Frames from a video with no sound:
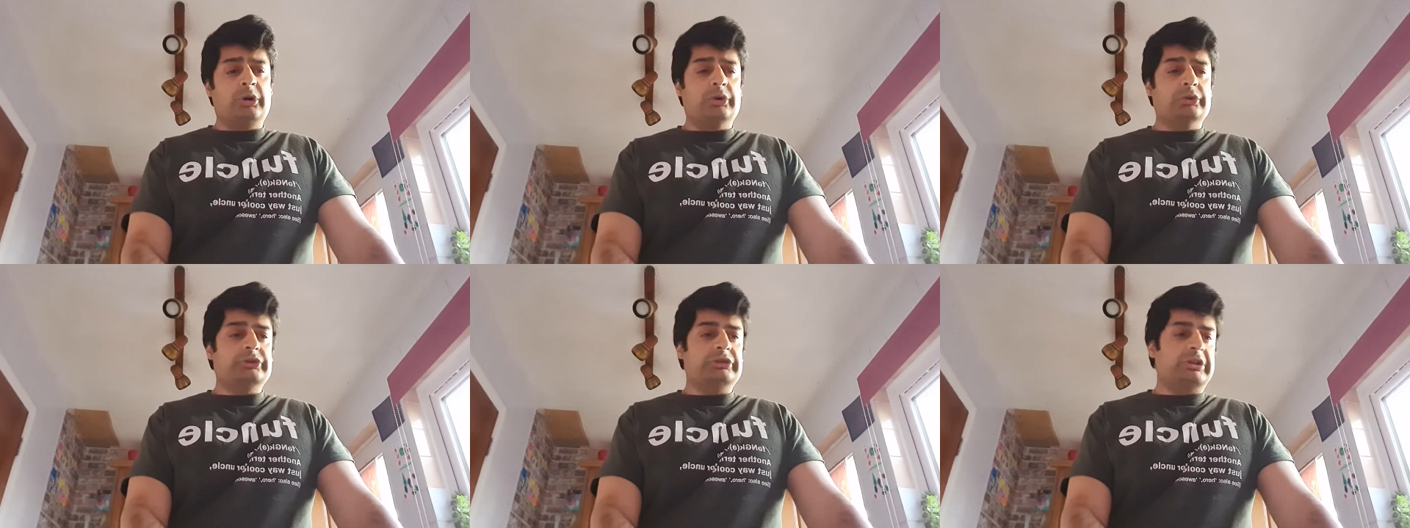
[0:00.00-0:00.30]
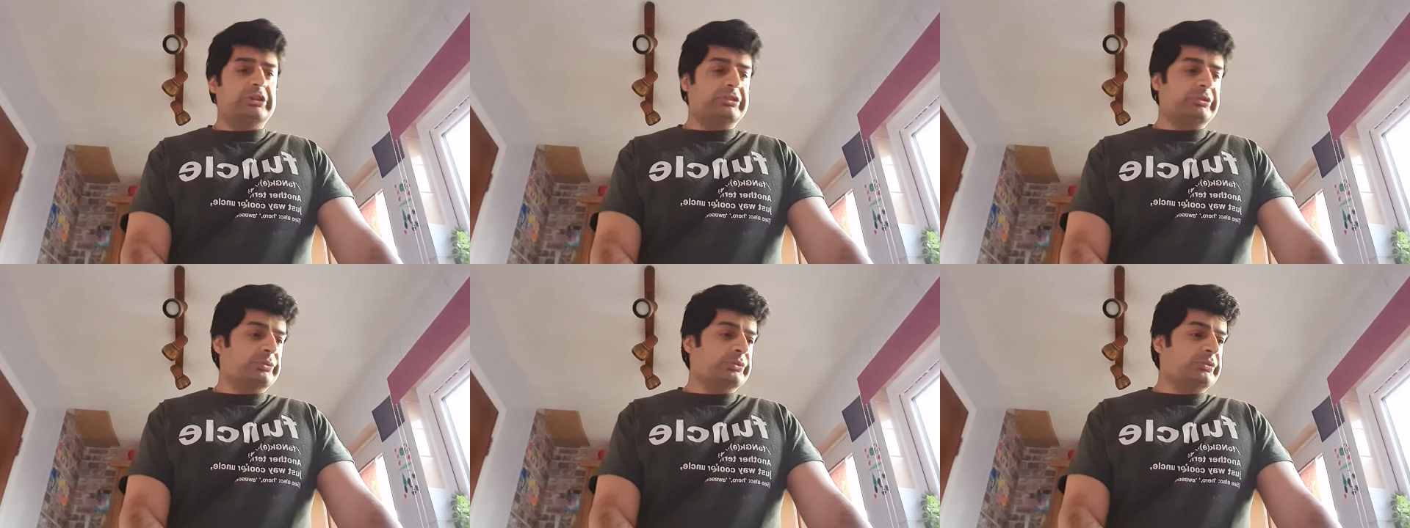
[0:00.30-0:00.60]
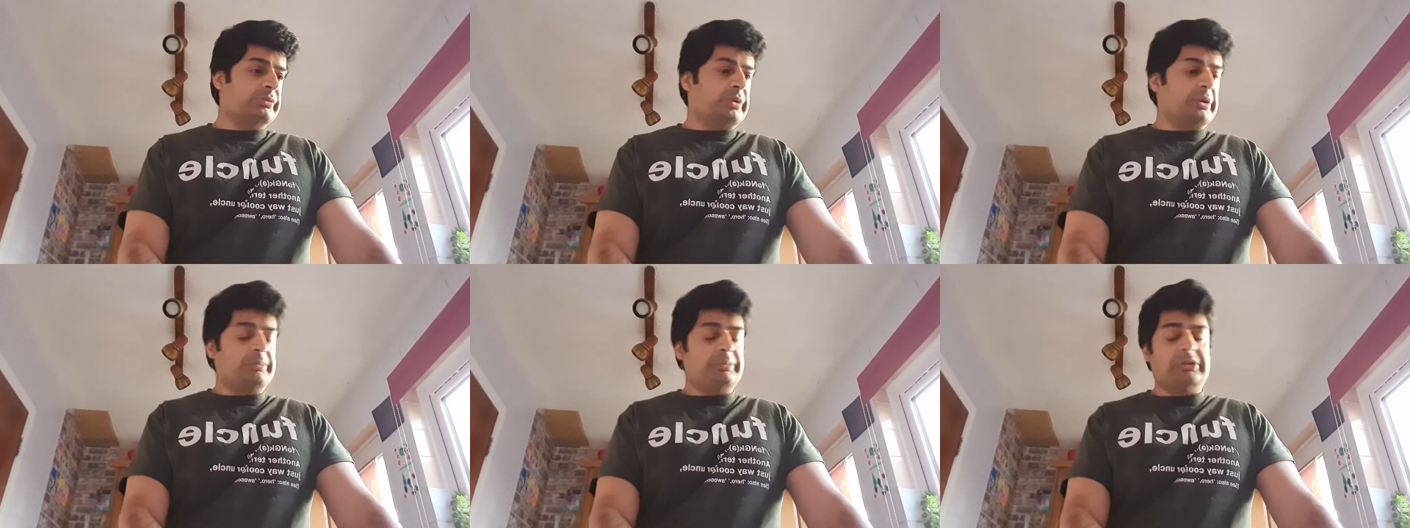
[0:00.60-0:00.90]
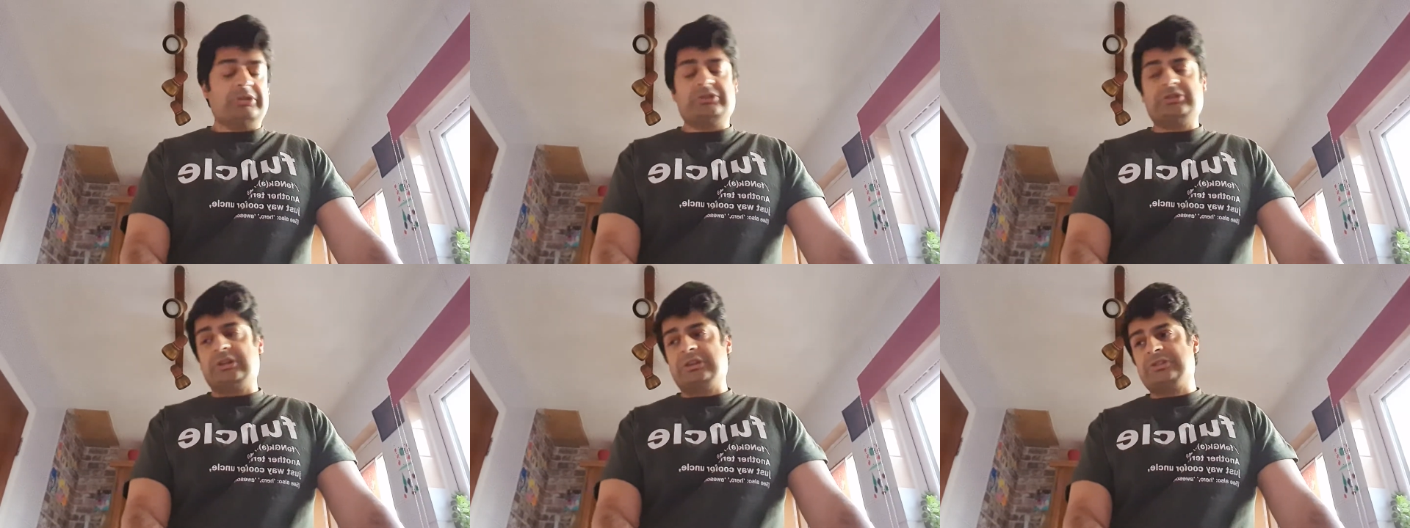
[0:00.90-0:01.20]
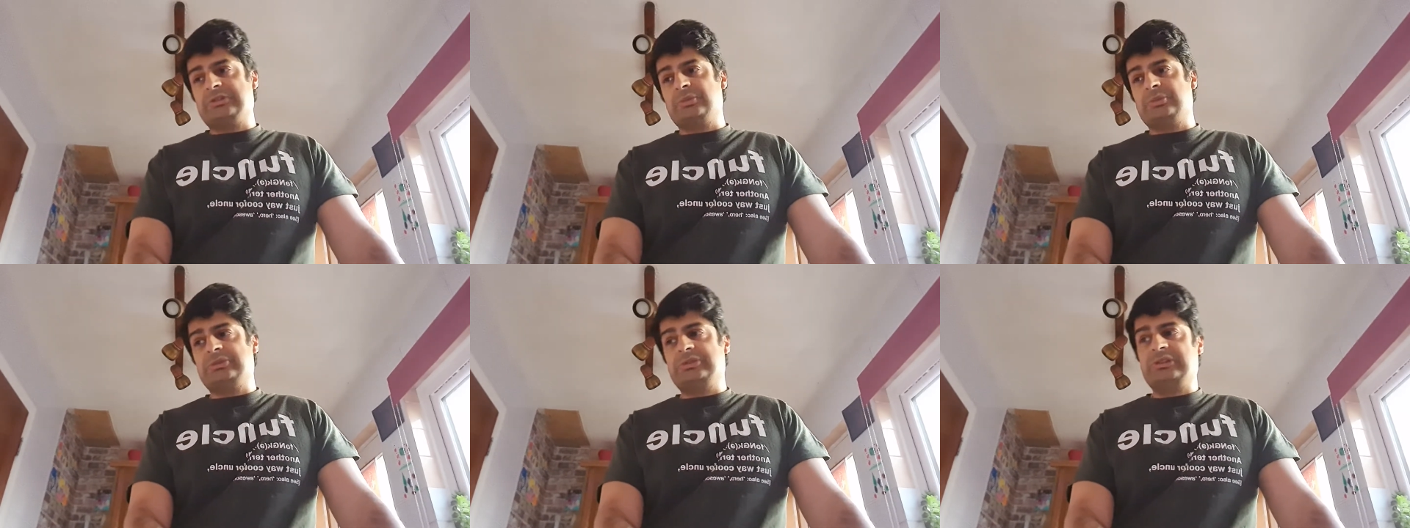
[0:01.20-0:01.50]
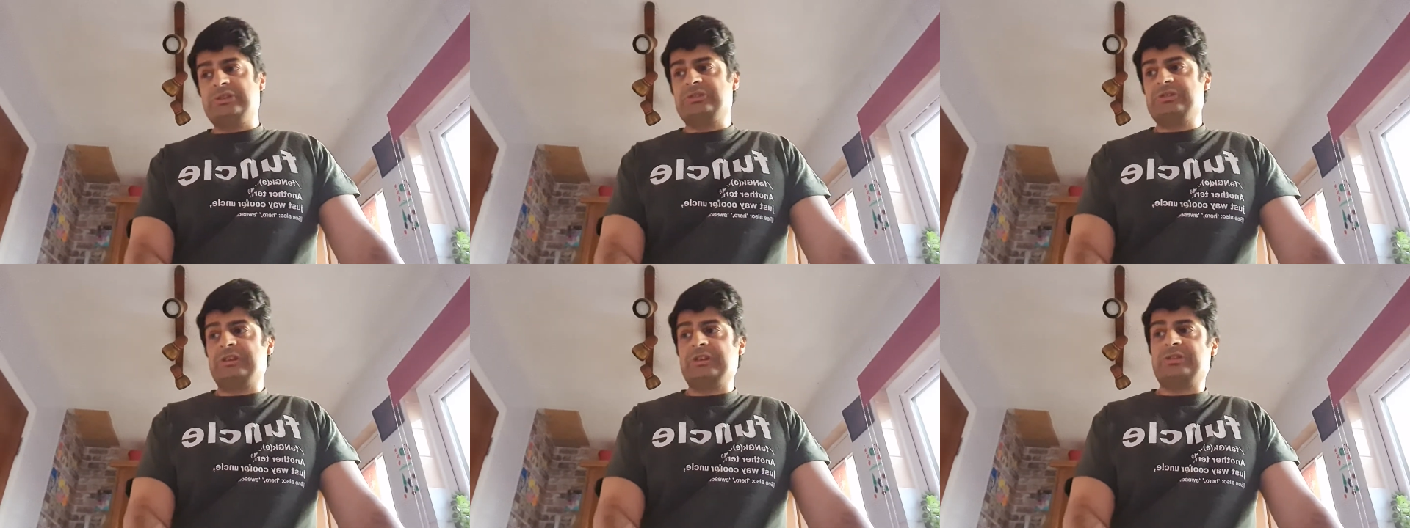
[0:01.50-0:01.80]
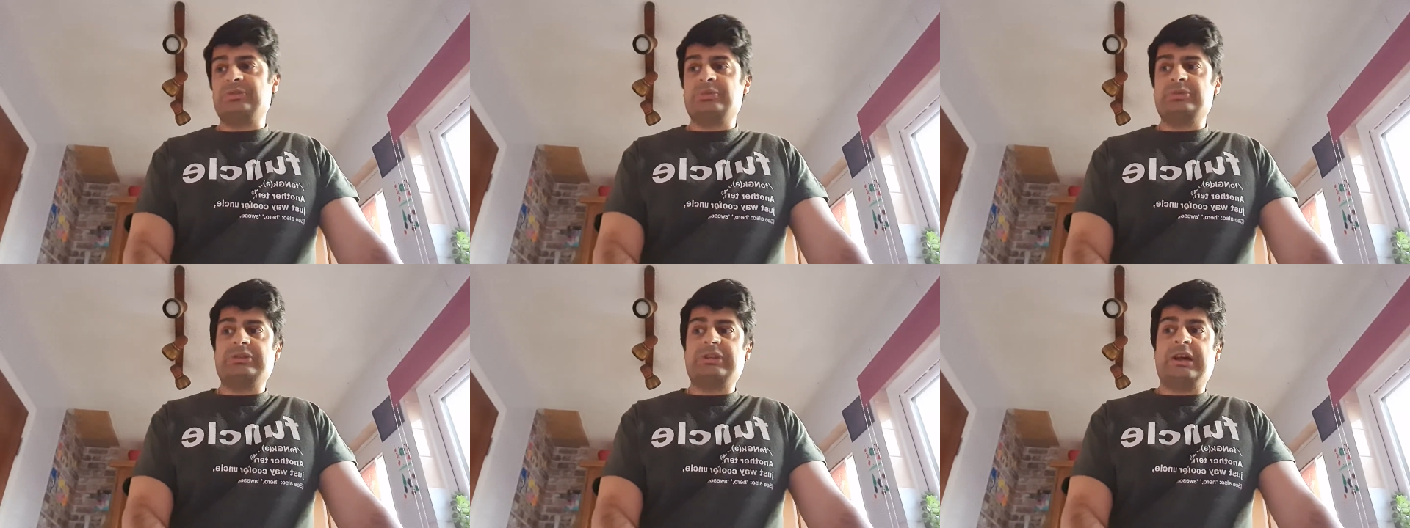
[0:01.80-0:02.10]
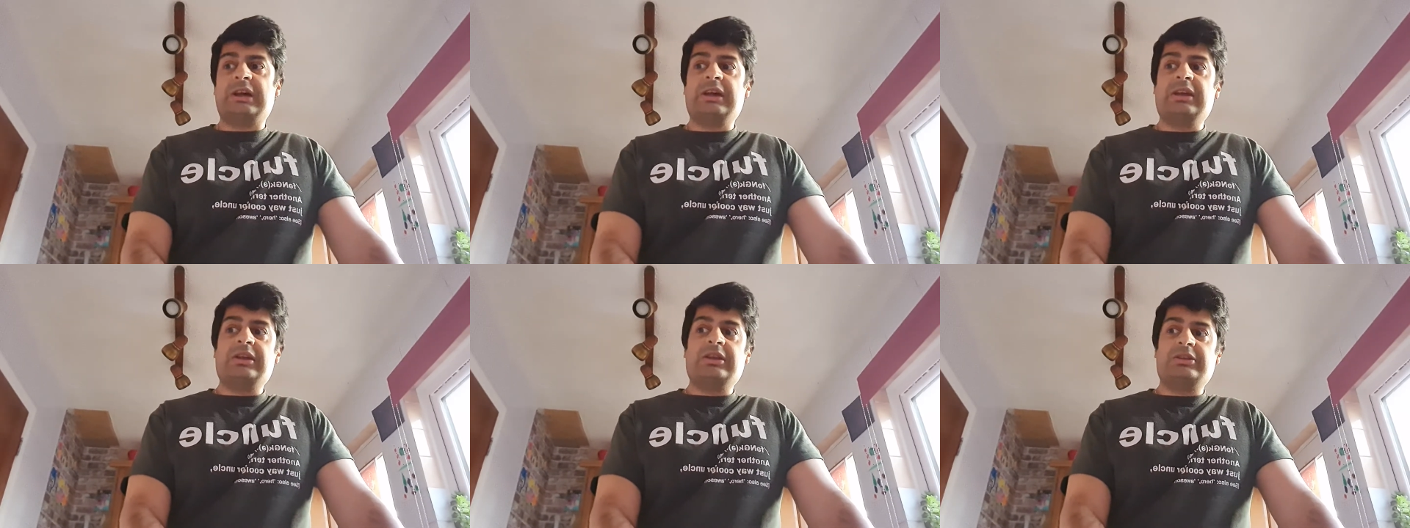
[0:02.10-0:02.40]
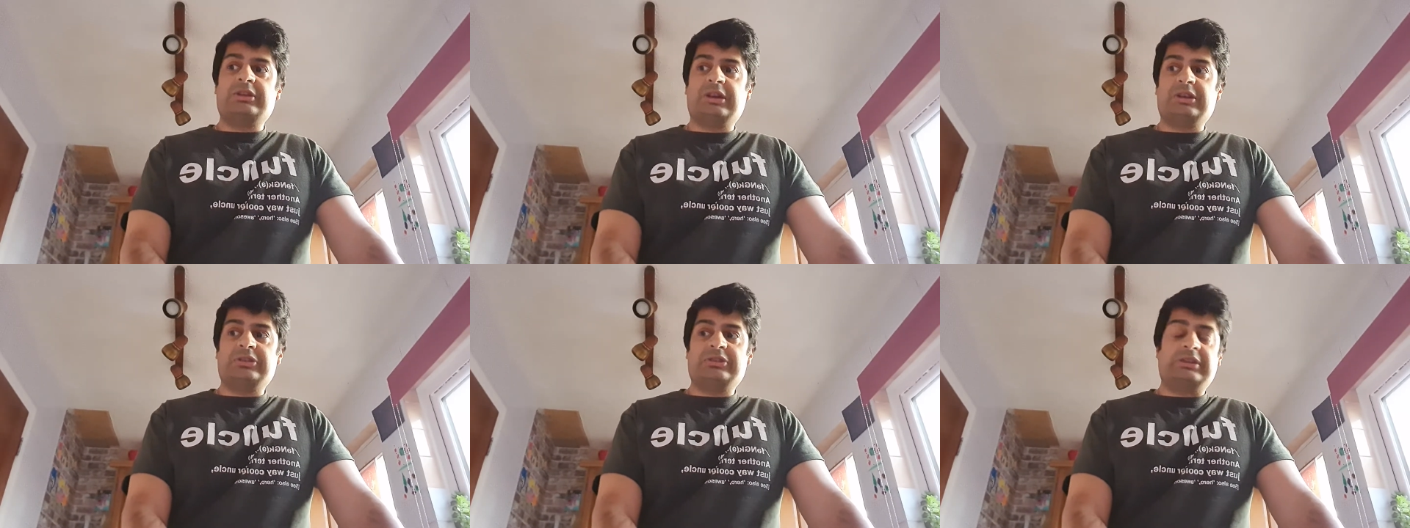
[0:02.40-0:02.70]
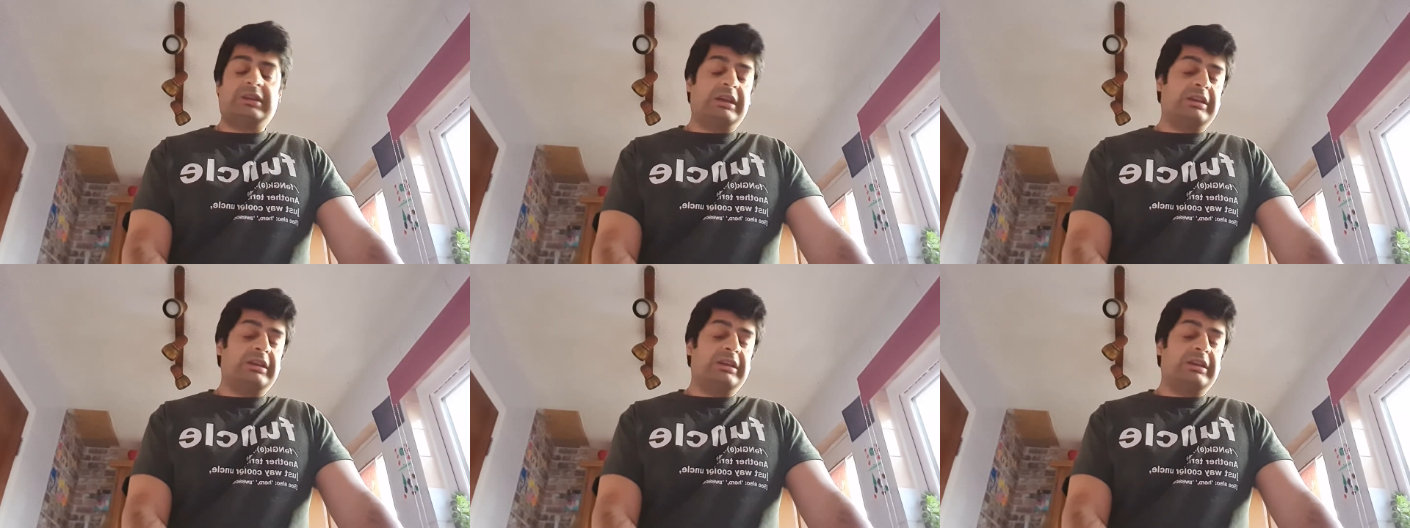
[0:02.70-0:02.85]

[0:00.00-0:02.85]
oh, Tyson was a rapist, Tyson was this, Tyson was that. Tyson